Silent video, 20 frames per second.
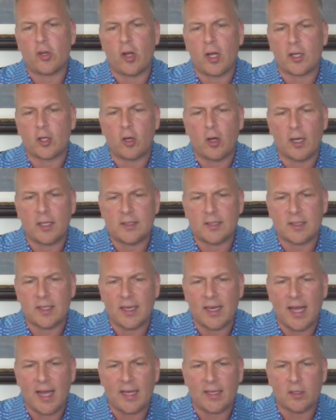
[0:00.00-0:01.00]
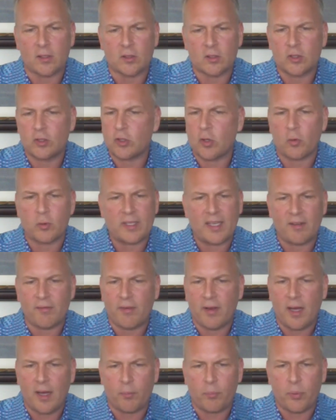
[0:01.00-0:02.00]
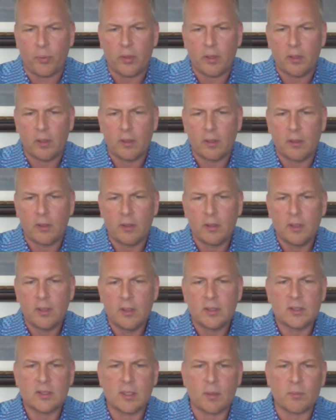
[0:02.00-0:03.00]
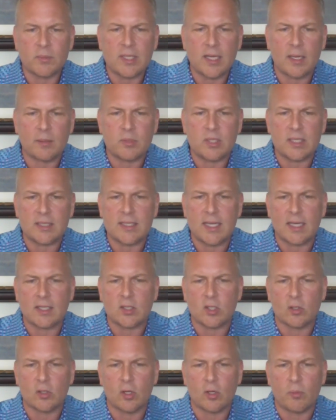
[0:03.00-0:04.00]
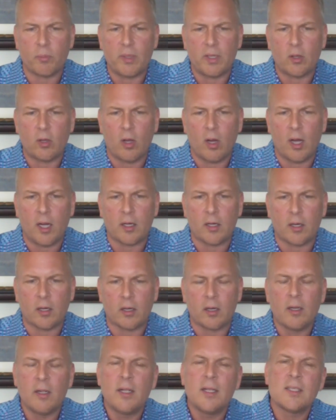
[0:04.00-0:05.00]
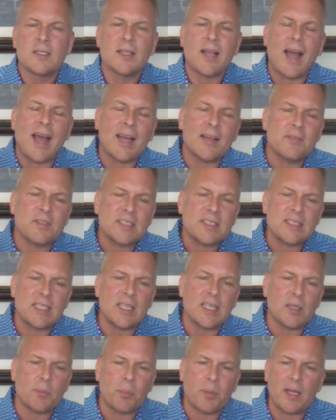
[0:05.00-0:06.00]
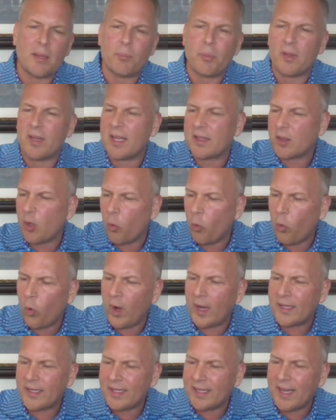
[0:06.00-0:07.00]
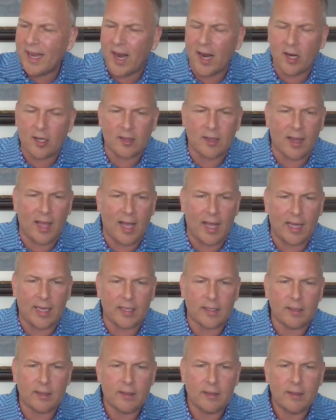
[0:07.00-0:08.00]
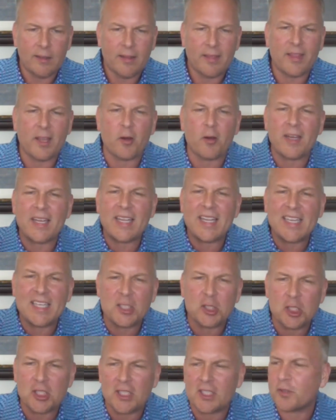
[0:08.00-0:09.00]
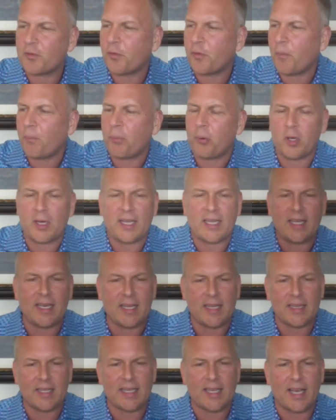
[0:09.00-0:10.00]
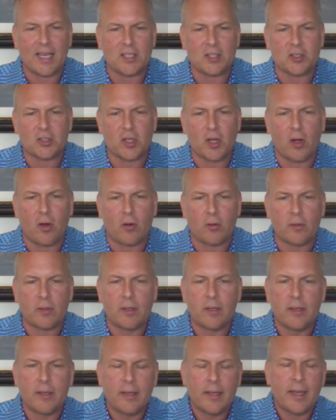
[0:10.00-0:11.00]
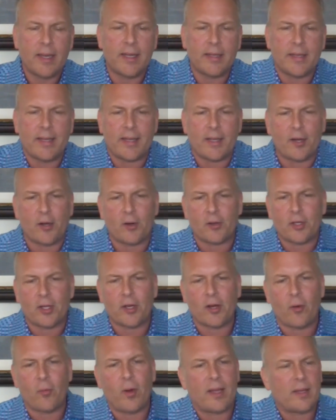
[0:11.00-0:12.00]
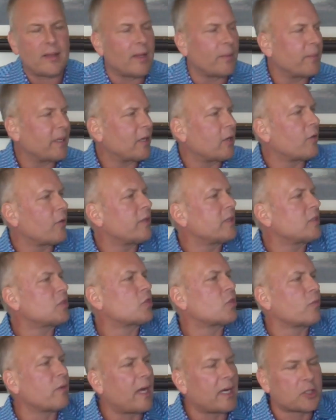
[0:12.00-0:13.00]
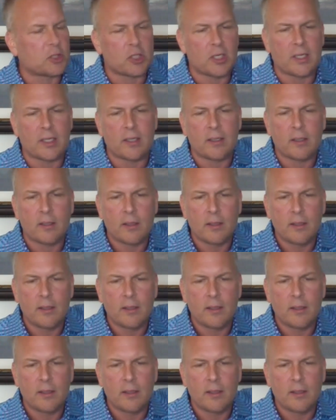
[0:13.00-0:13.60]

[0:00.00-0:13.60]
are not God's denials. Don't give up. Sometimes it takes a little bit longer. I've seen people at the one yard line they're inches from putting it in the end zone. And they go, you know what? Let me go this direction.